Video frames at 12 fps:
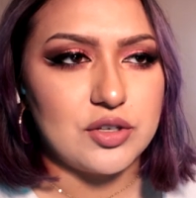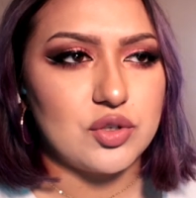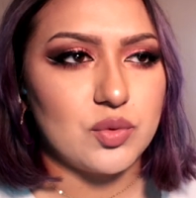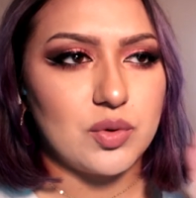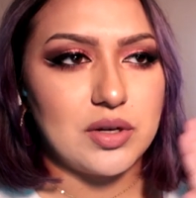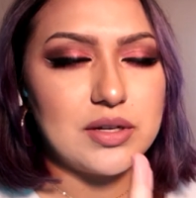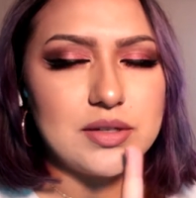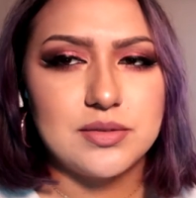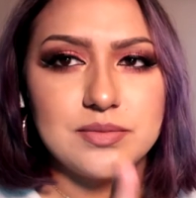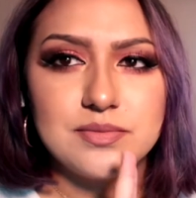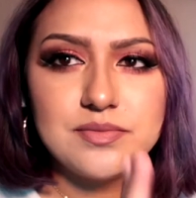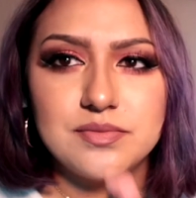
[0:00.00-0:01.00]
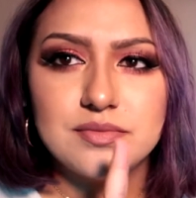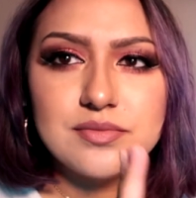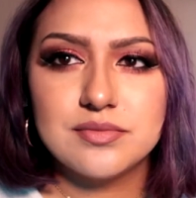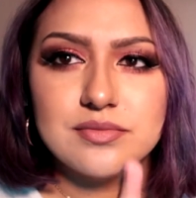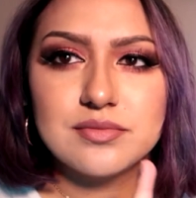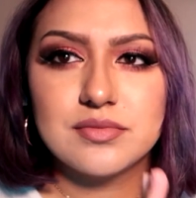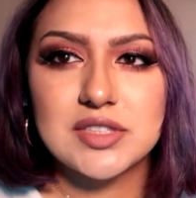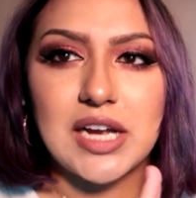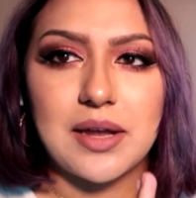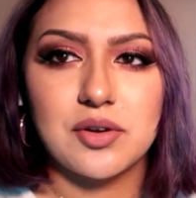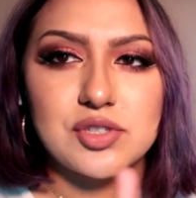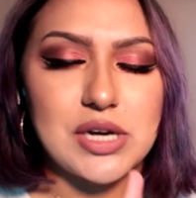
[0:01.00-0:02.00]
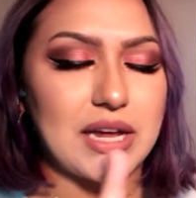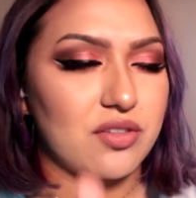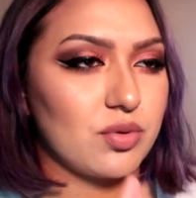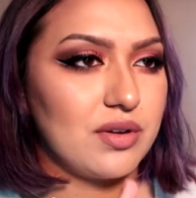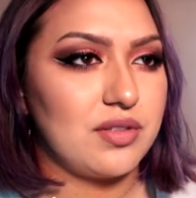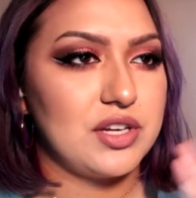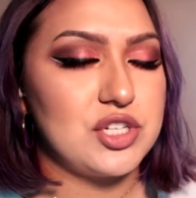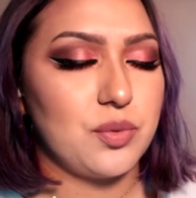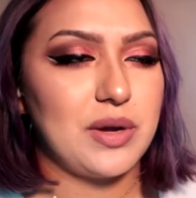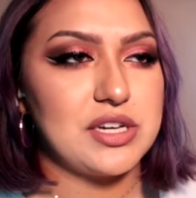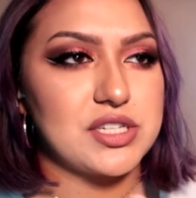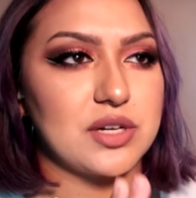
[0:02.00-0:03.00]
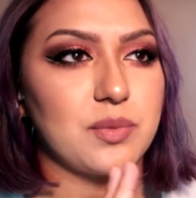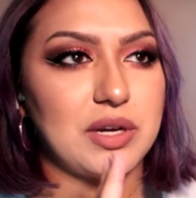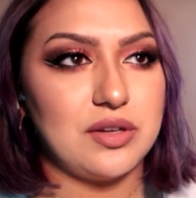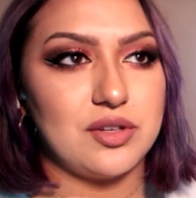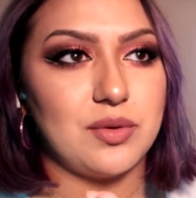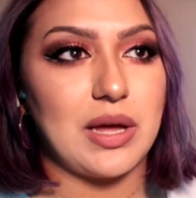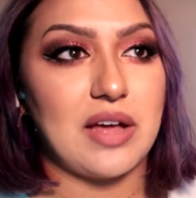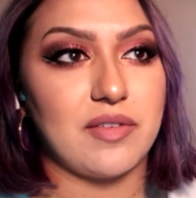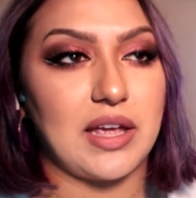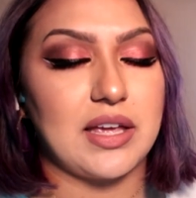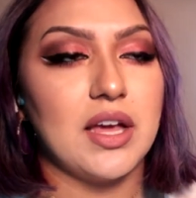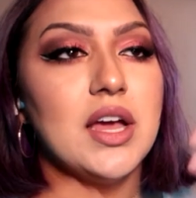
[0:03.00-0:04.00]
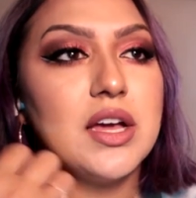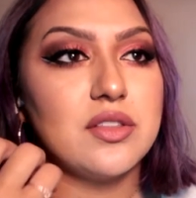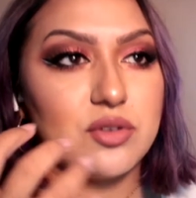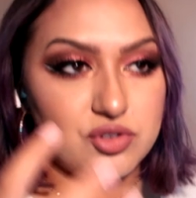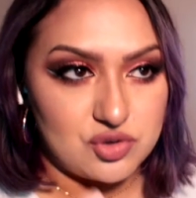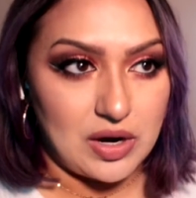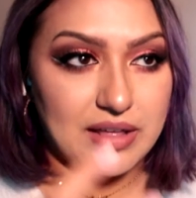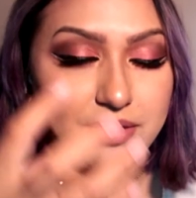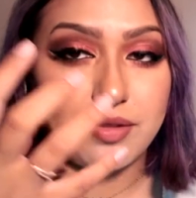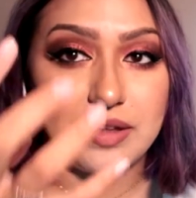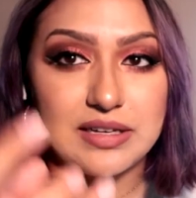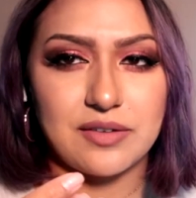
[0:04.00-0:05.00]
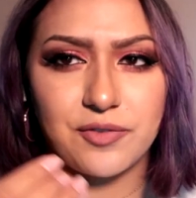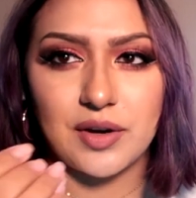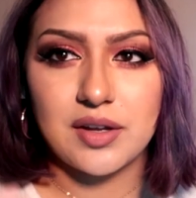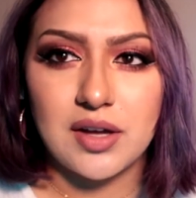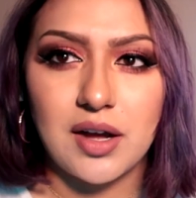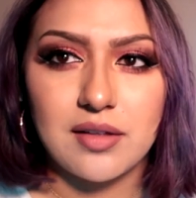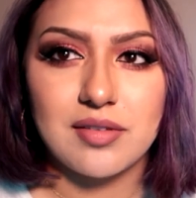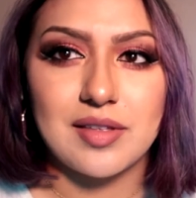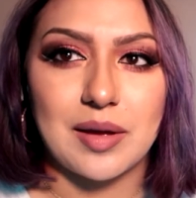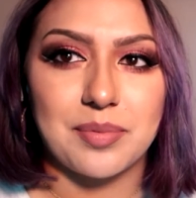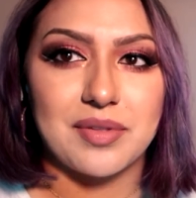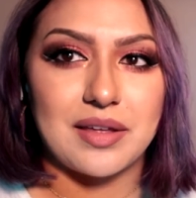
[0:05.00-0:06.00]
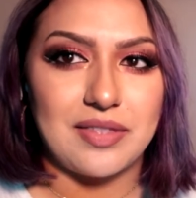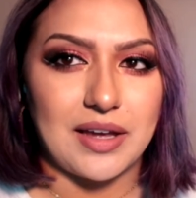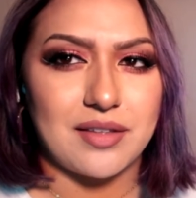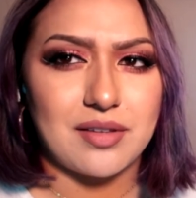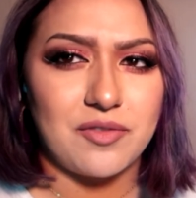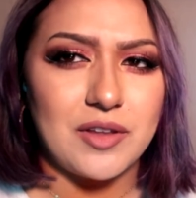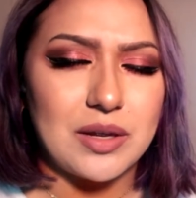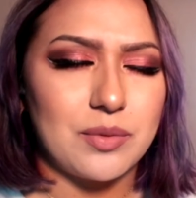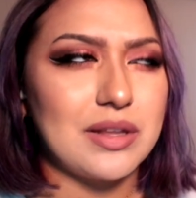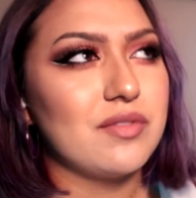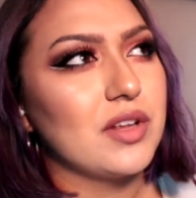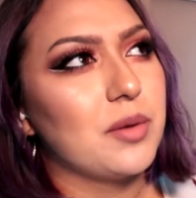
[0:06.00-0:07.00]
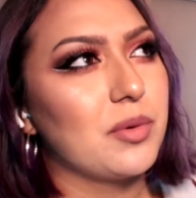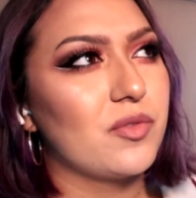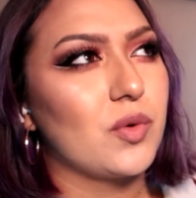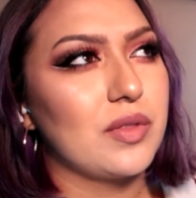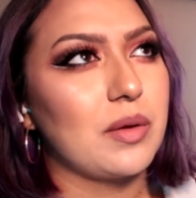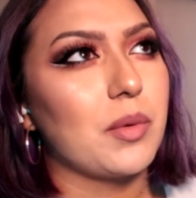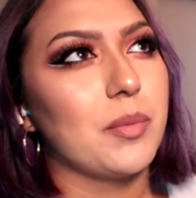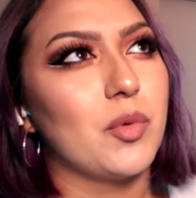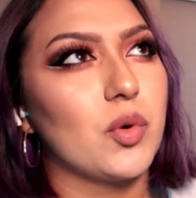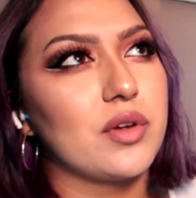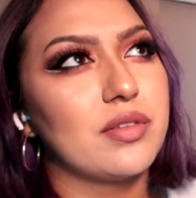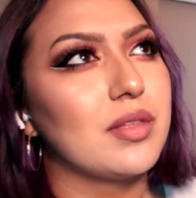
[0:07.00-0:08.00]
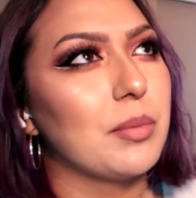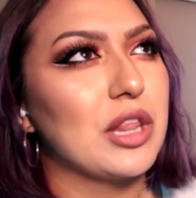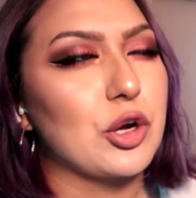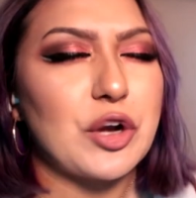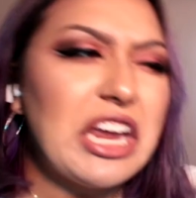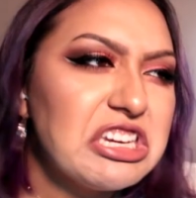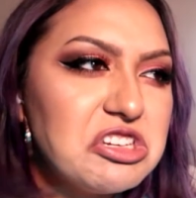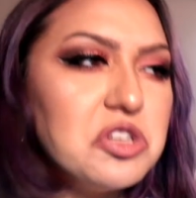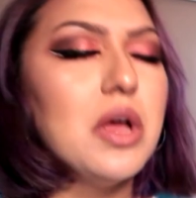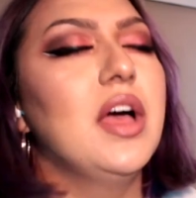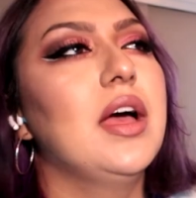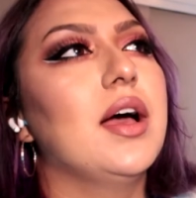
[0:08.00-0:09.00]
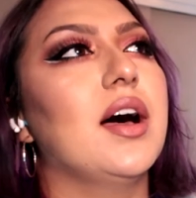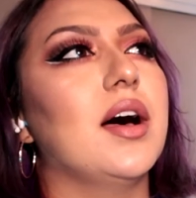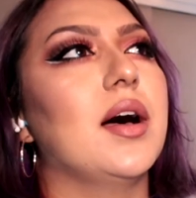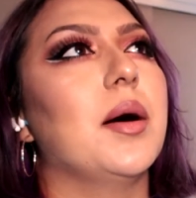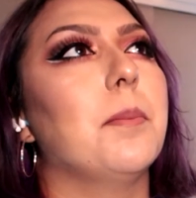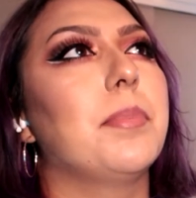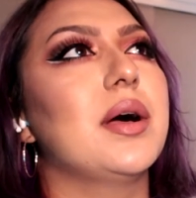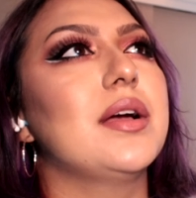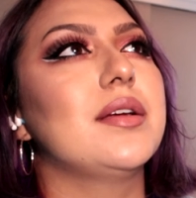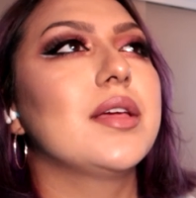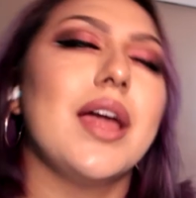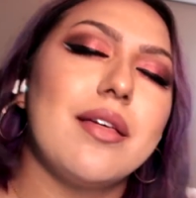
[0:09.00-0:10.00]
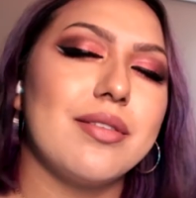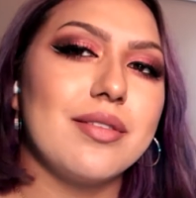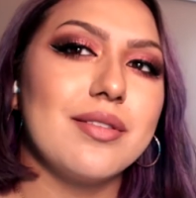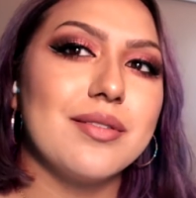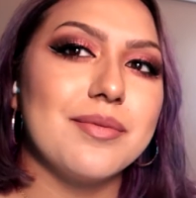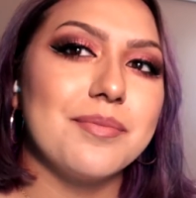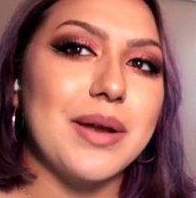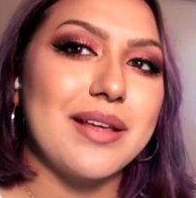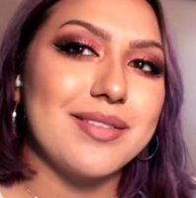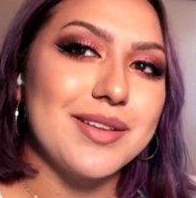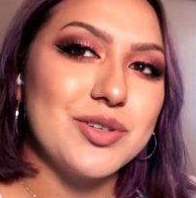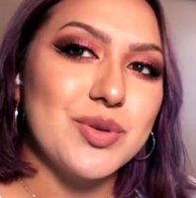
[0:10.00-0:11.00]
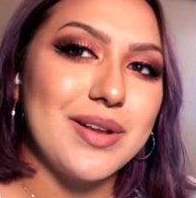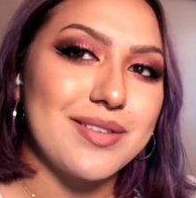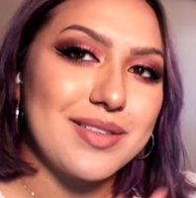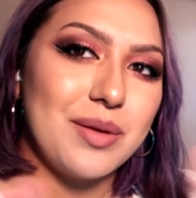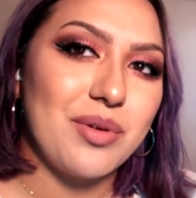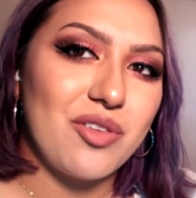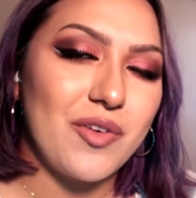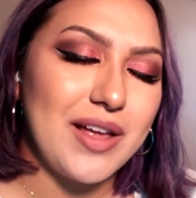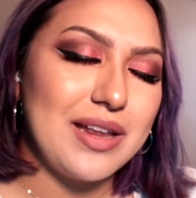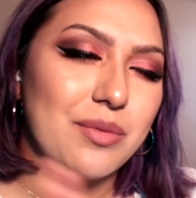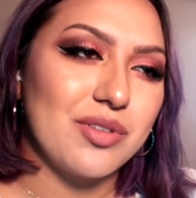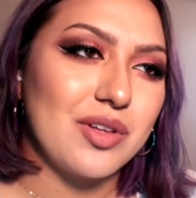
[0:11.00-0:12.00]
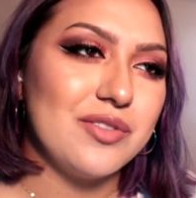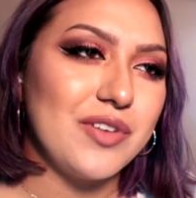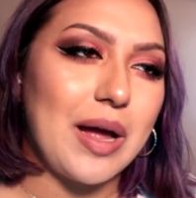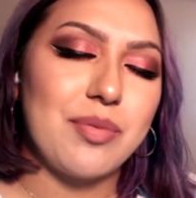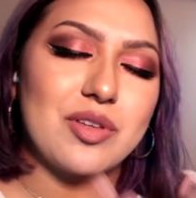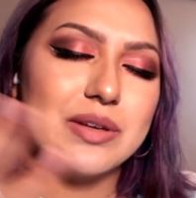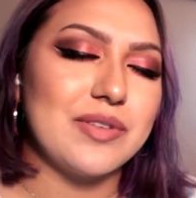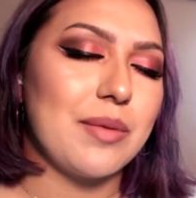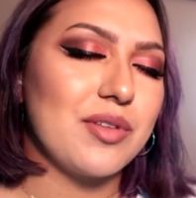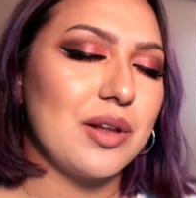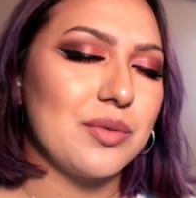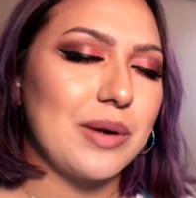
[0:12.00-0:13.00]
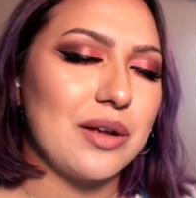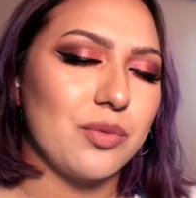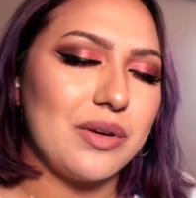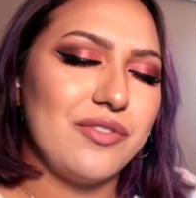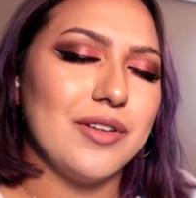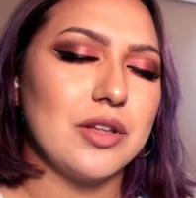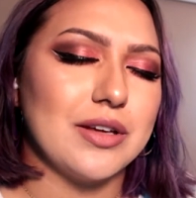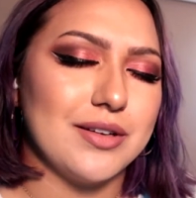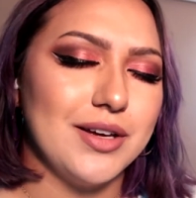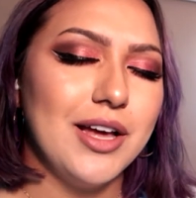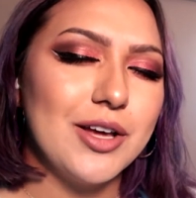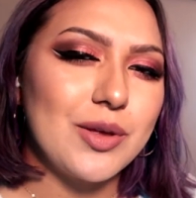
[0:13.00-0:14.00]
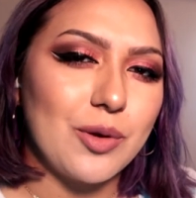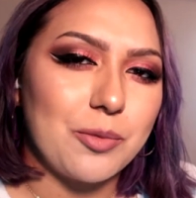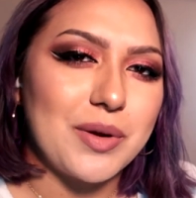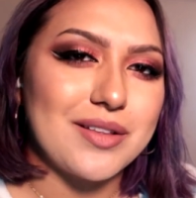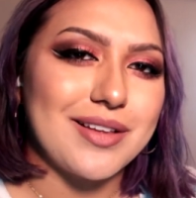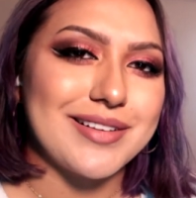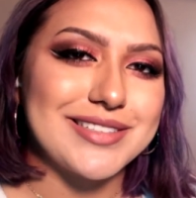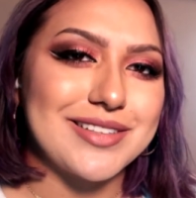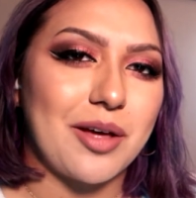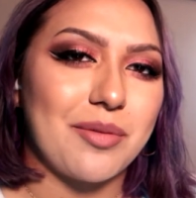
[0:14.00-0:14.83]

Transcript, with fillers: dual title track sort of situation where you do have like those drastically different concepts like that, because I feel like when they've done it before they were more similar-ish. But yes, but I still enjoyed this. It was fun. It was good vibes all around. We feel good. Go to put your thoughts and